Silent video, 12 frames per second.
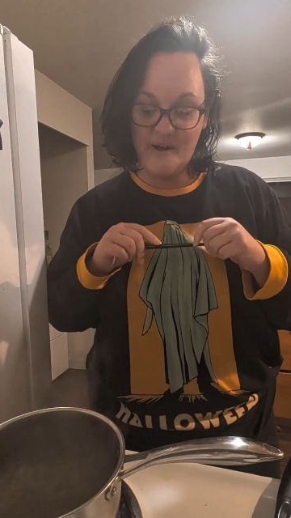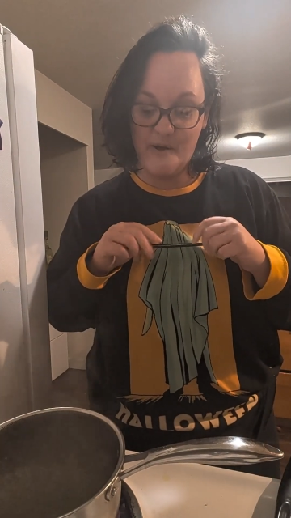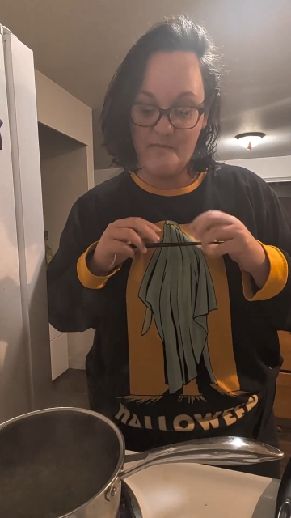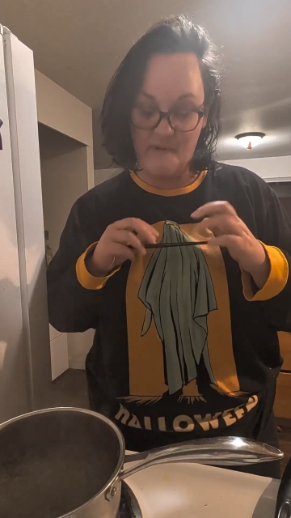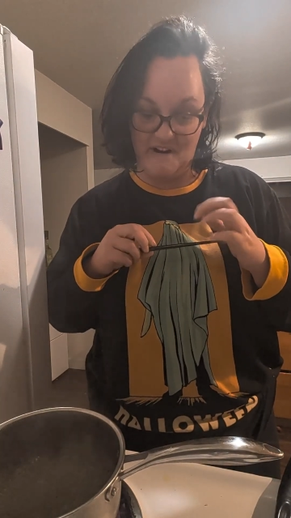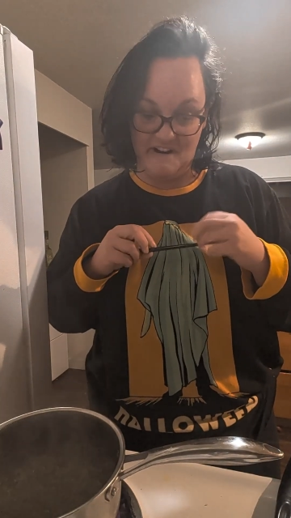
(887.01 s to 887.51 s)

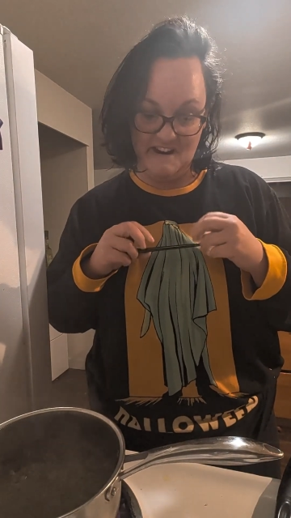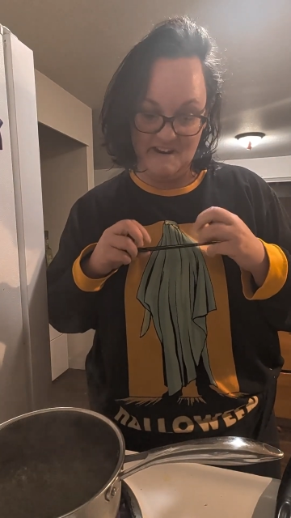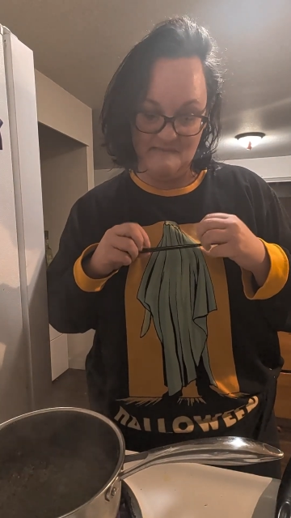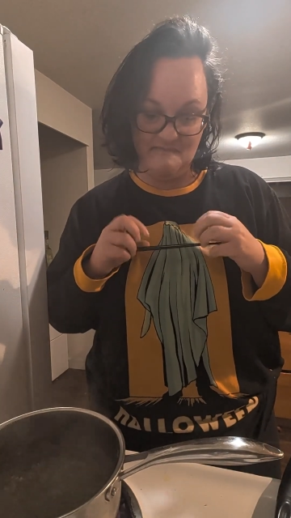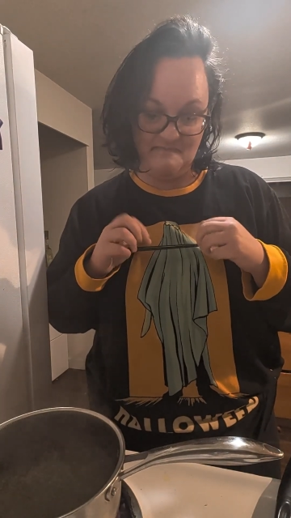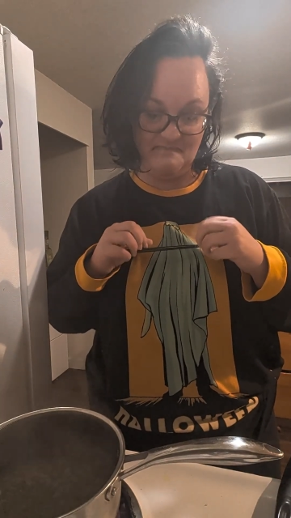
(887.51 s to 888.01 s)
married
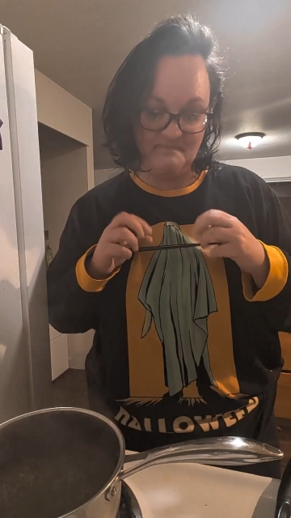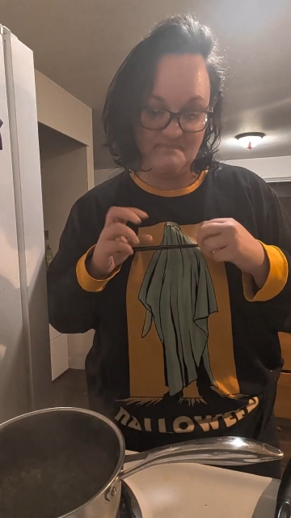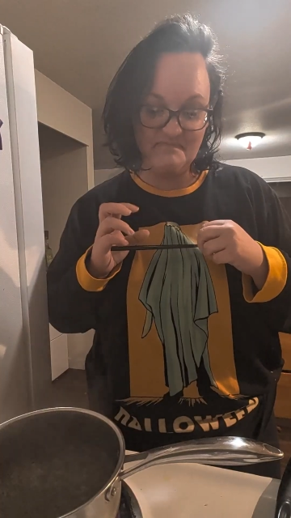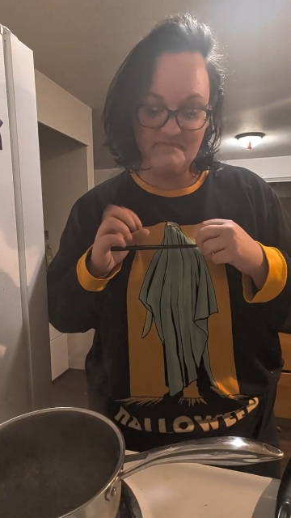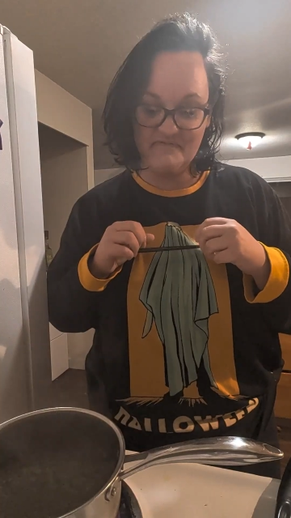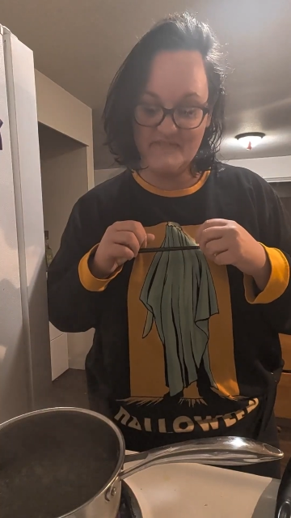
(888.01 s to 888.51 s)

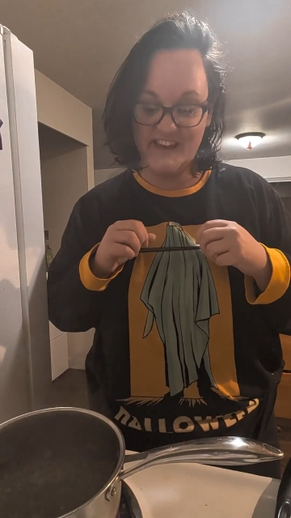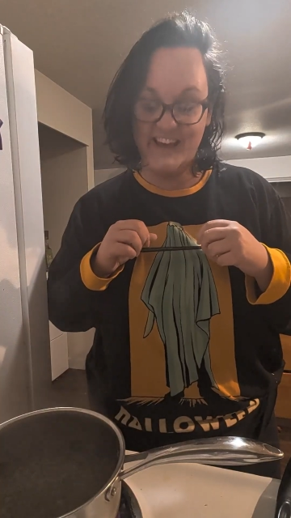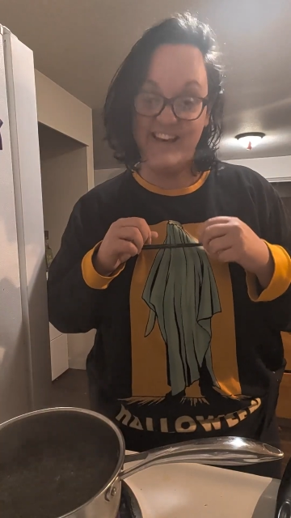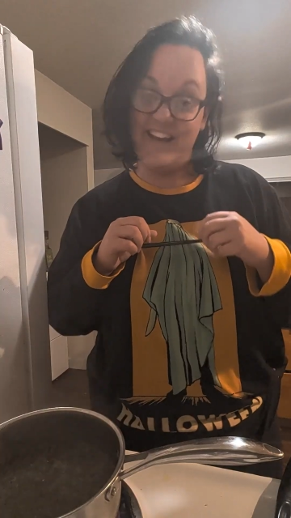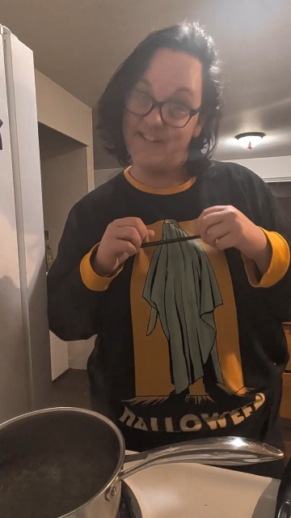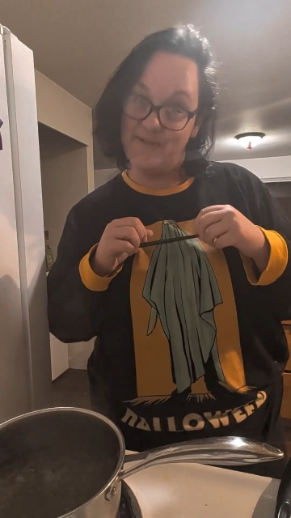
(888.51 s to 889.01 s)

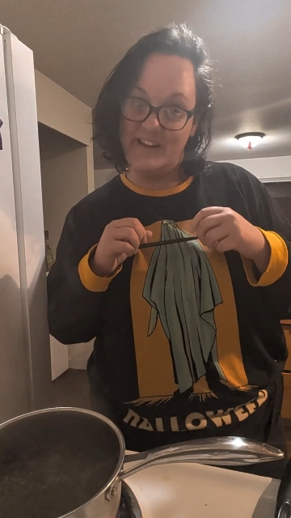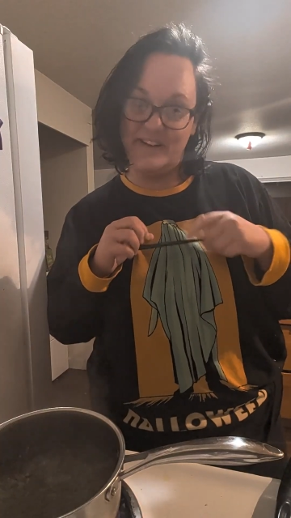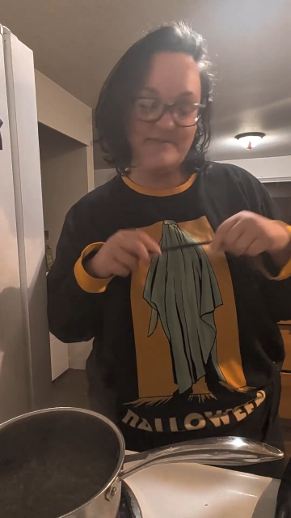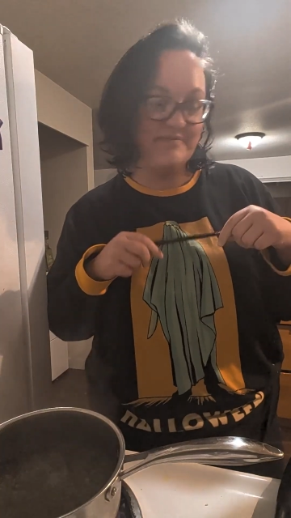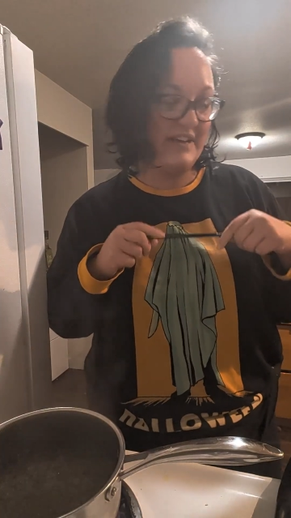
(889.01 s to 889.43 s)
next week.